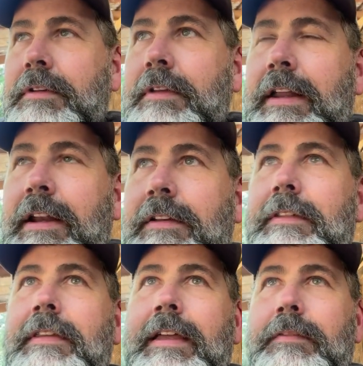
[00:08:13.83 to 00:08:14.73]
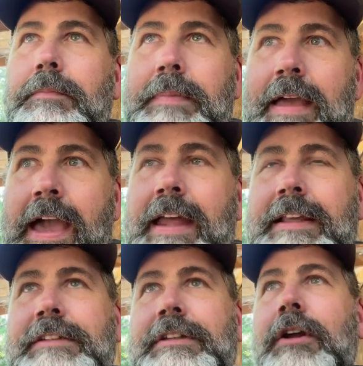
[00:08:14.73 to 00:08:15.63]
that
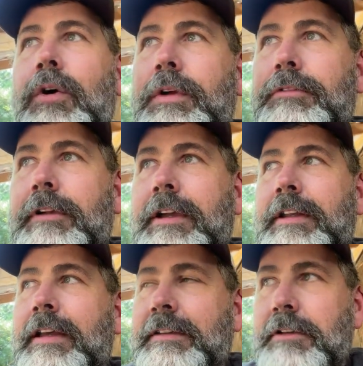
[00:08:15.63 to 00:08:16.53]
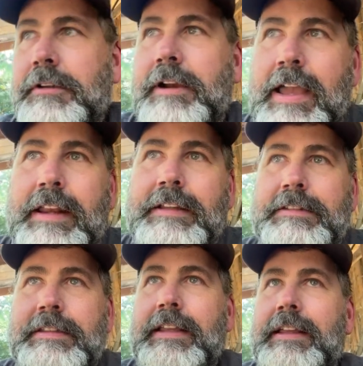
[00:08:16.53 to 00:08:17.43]
addicts could always recognize other
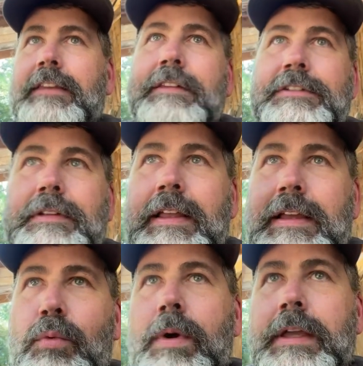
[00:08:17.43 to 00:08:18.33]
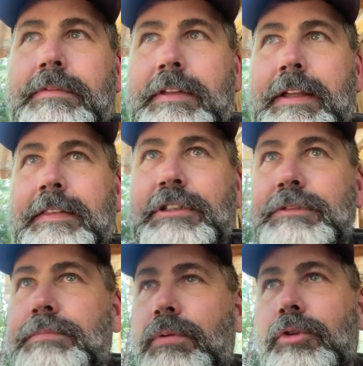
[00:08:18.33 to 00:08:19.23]
addicts. It's just like a wavelength. That
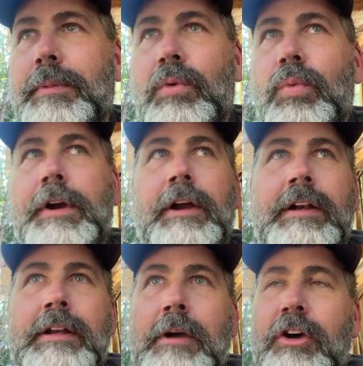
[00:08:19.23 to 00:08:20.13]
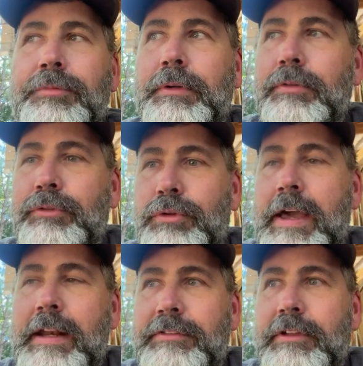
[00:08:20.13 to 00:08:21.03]
just, no matter where in the hospital, two
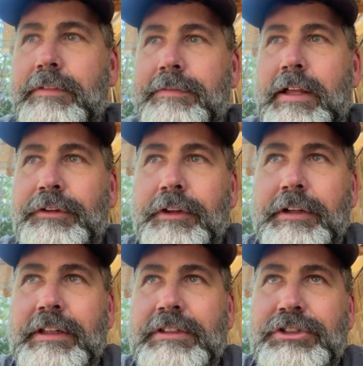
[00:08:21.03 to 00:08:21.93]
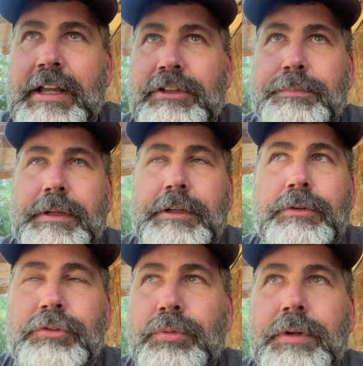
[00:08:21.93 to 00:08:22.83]
addicts are going to find, they're going to exchange
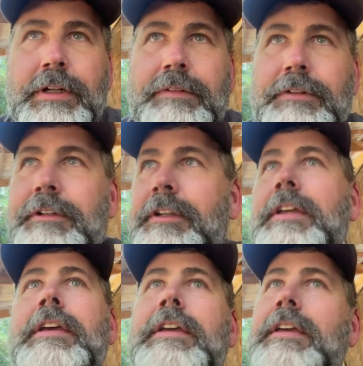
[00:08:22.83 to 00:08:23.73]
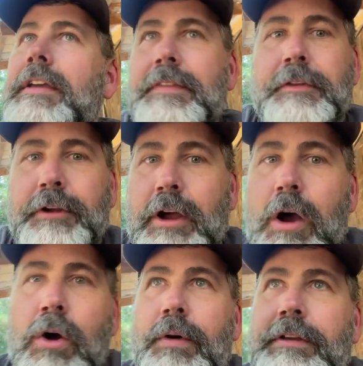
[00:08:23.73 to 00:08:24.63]
pills or whatever, and they're going to
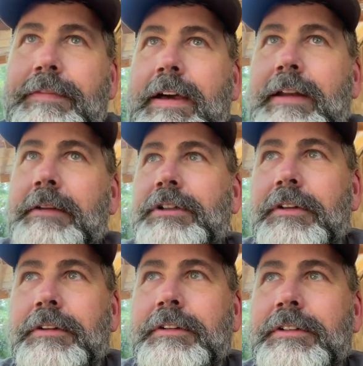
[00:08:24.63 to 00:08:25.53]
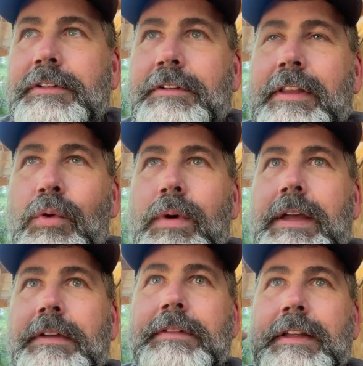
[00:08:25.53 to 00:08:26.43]
always find each other. That
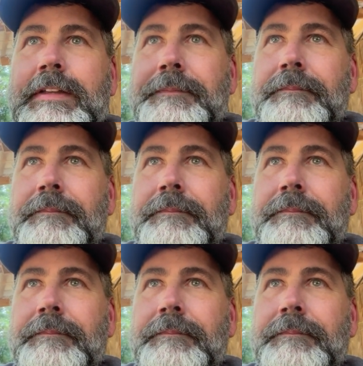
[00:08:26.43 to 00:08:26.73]
wavelength.